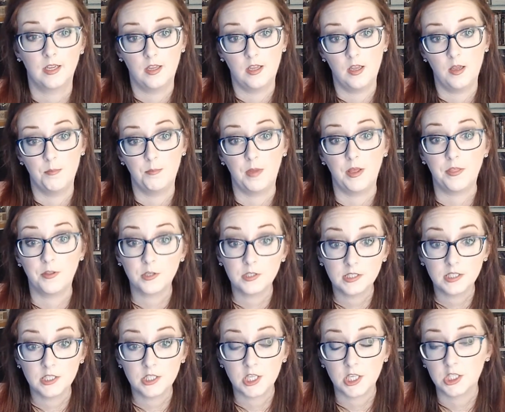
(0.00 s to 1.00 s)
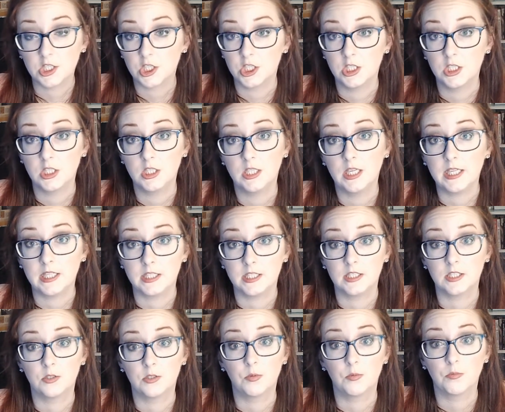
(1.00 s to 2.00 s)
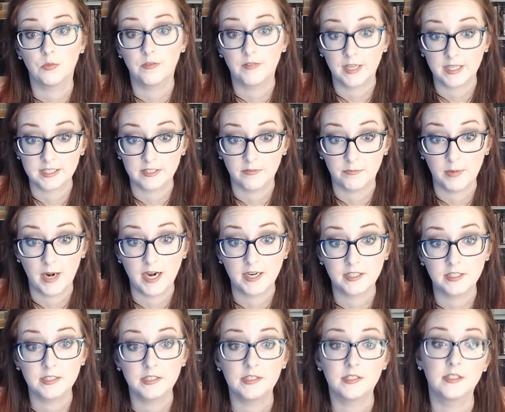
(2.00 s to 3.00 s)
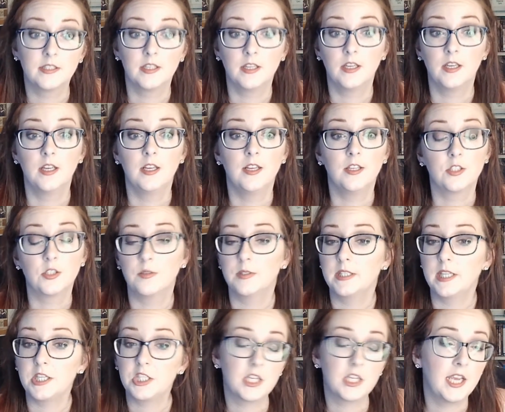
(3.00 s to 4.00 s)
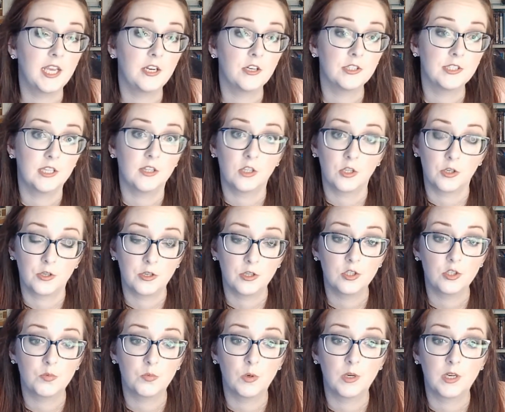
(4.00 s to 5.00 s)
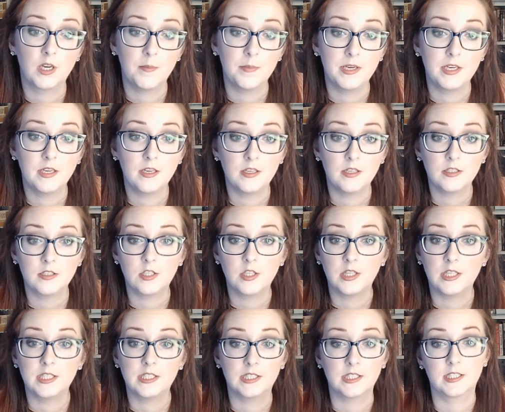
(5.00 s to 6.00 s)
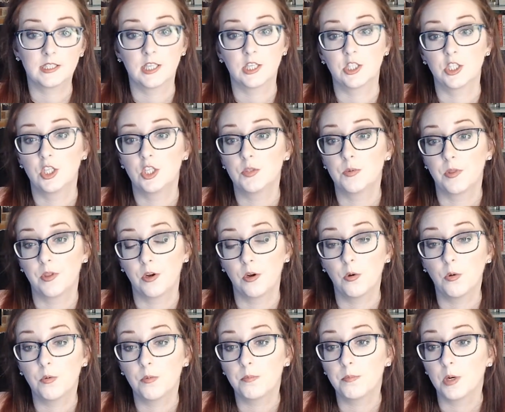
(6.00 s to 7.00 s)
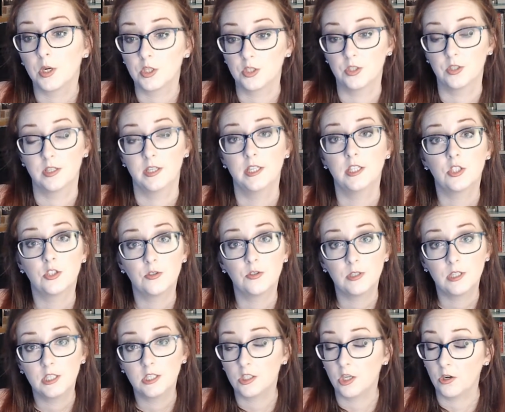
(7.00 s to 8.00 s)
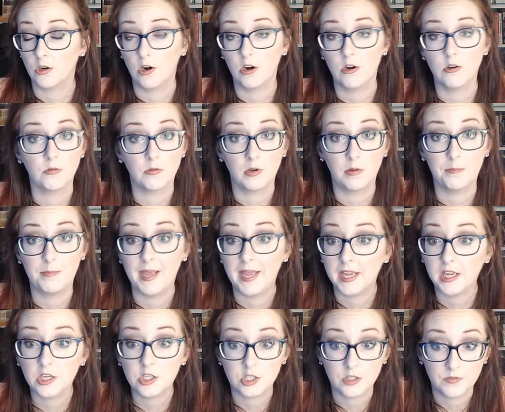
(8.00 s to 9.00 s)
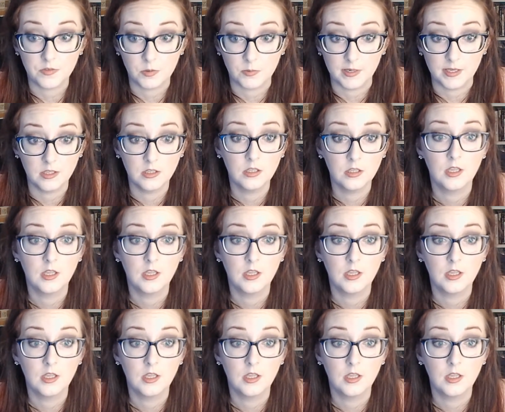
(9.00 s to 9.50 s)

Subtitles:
My third suggestion is reflexive practice. So as educators and learners, we're coming into these discussions with our own personal histories, or our own baggage, if you will.